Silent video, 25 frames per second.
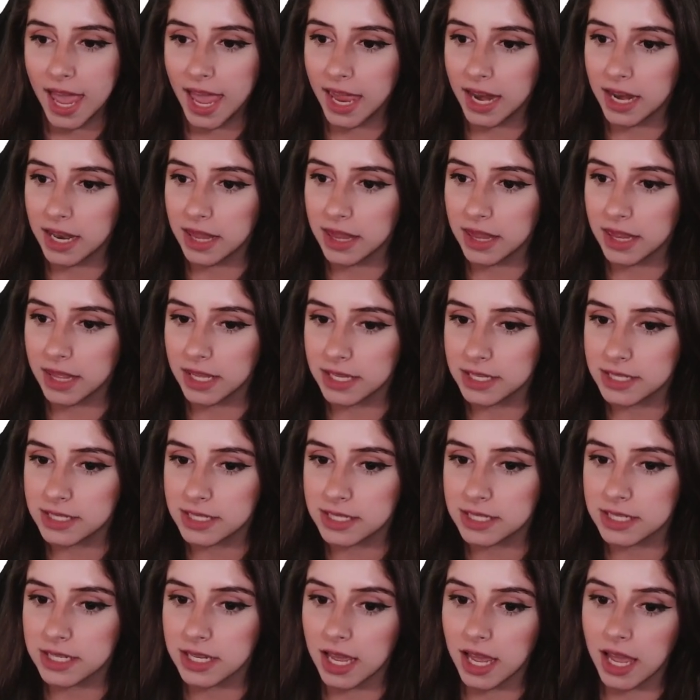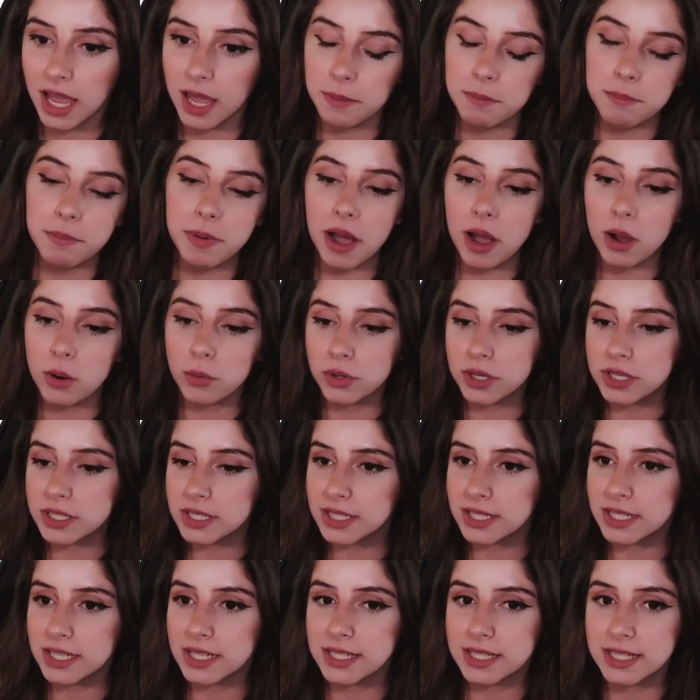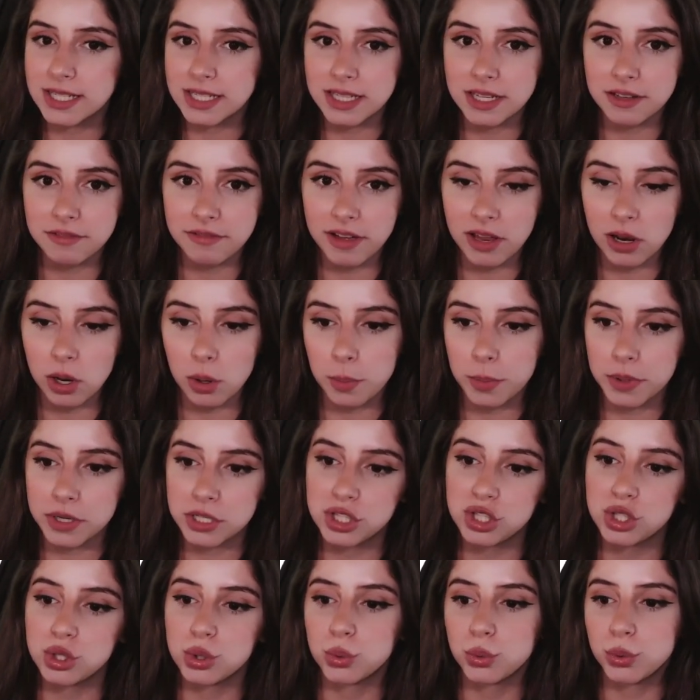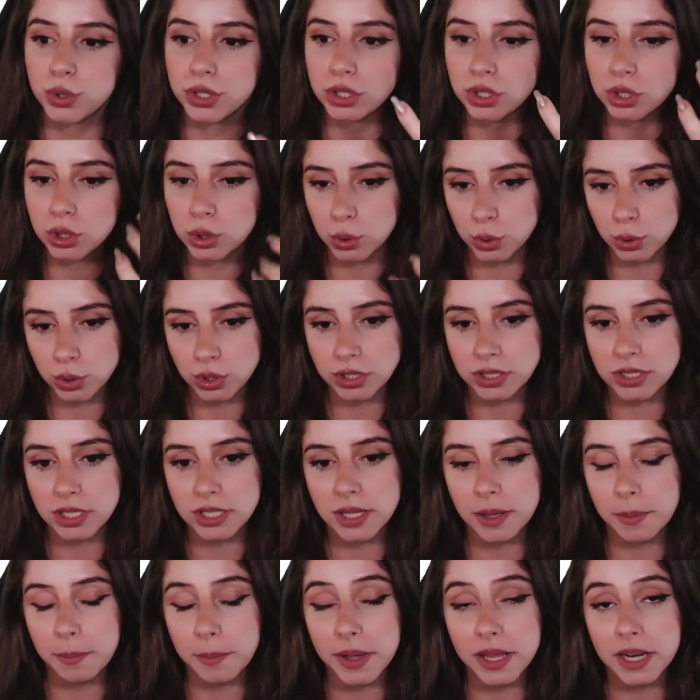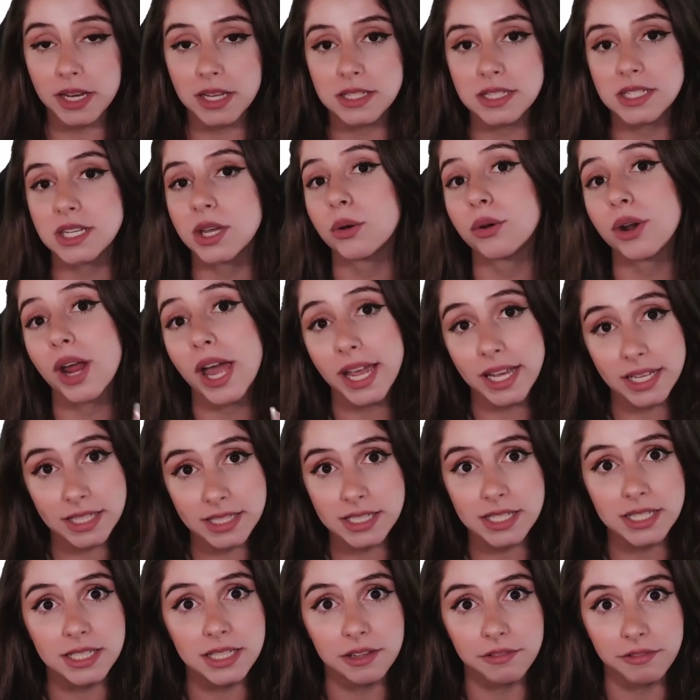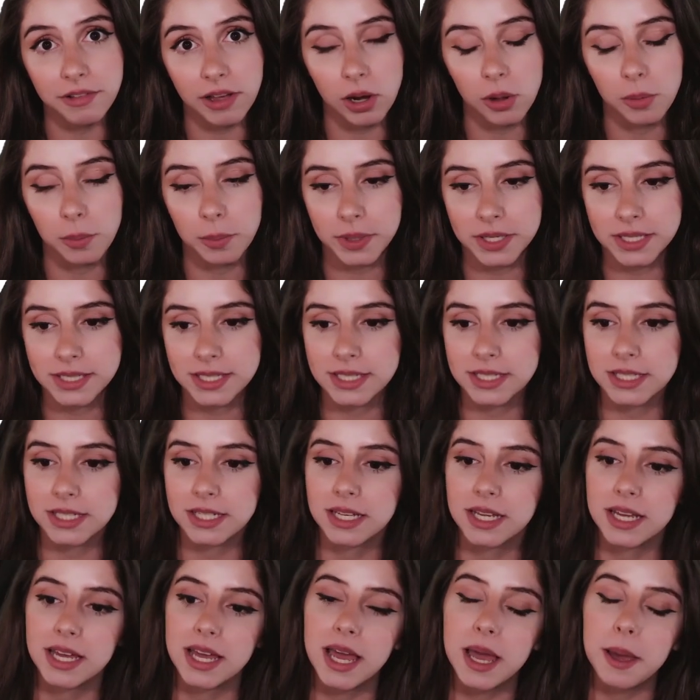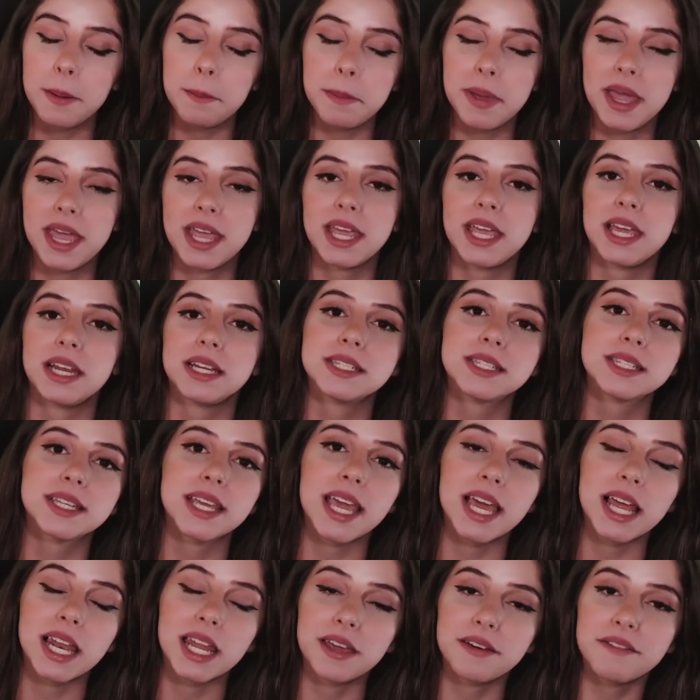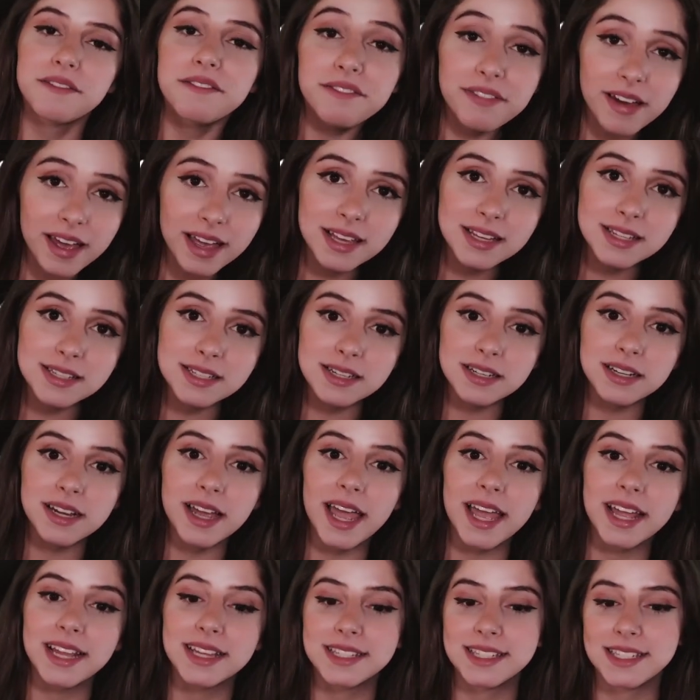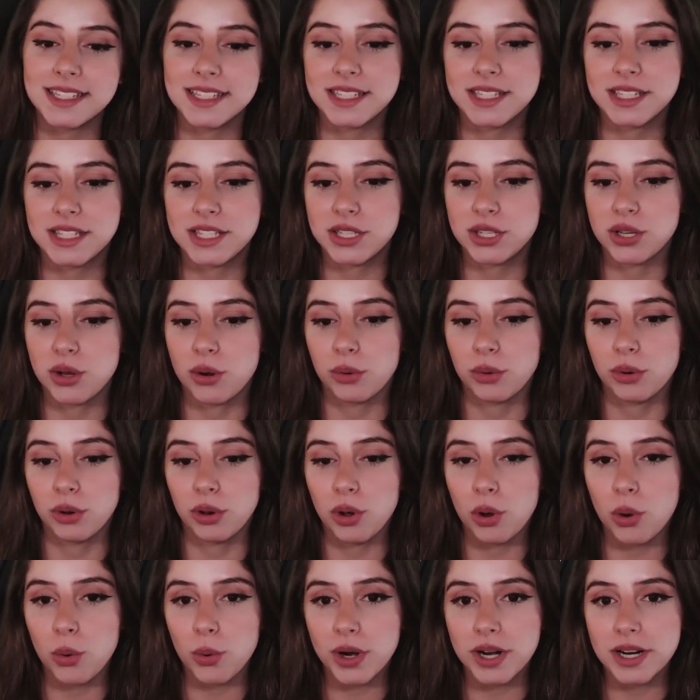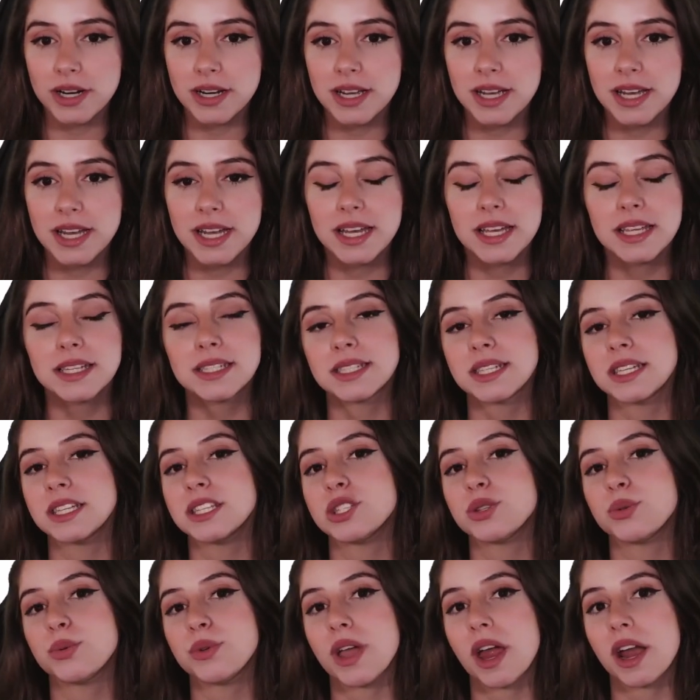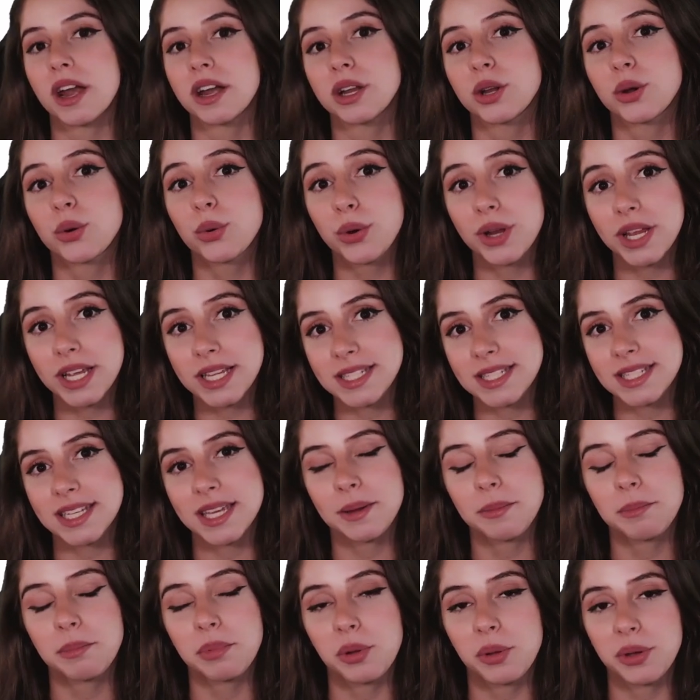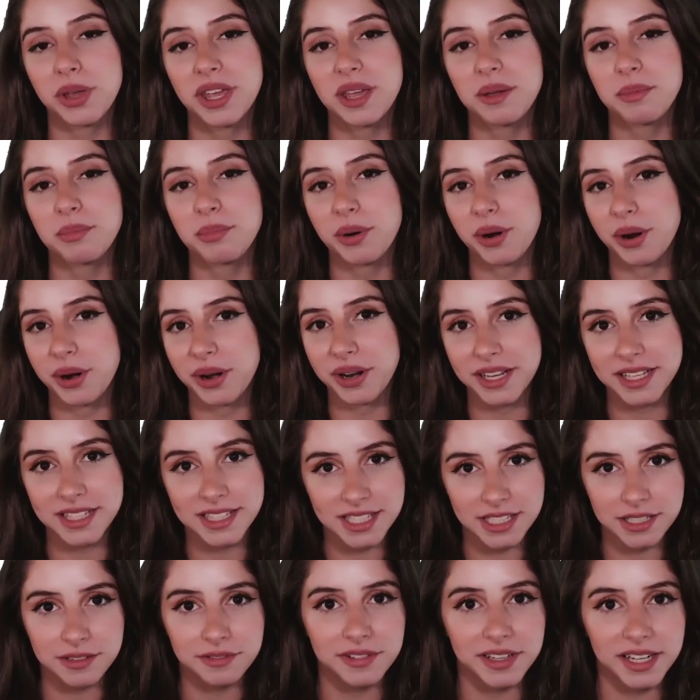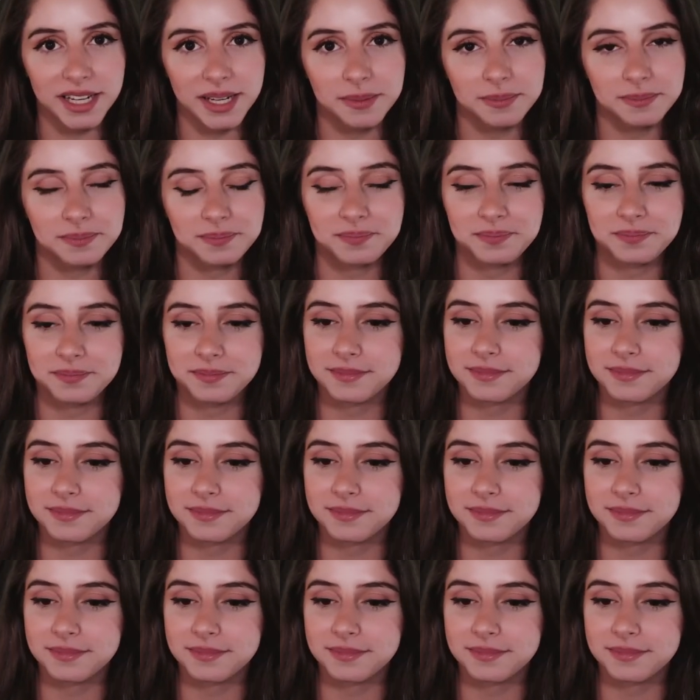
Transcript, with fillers: And this empowers citizen developers to reduce their dependency on IT developers, making scaling faster and TCO lower since we are increasing employee productivity.